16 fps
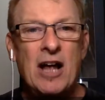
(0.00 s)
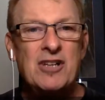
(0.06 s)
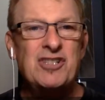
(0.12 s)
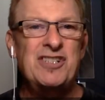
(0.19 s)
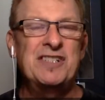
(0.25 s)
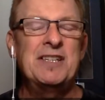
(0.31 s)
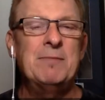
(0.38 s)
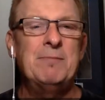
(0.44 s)

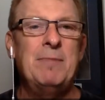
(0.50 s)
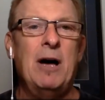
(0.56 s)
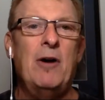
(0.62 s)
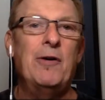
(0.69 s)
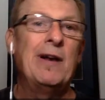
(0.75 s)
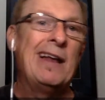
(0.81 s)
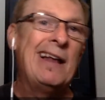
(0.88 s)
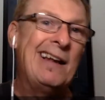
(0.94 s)
not just
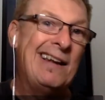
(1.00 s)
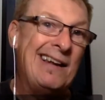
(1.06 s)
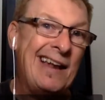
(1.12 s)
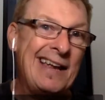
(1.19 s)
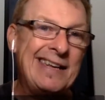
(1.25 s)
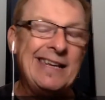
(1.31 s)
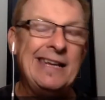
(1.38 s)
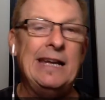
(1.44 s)
about
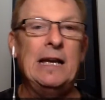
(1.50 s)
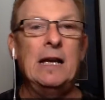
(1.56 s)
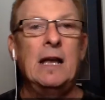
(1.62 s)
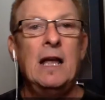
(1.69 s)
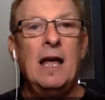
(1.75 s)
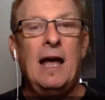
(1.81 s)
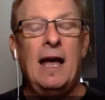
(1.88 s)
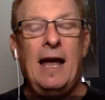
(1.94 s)

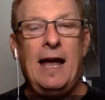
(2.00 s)
liking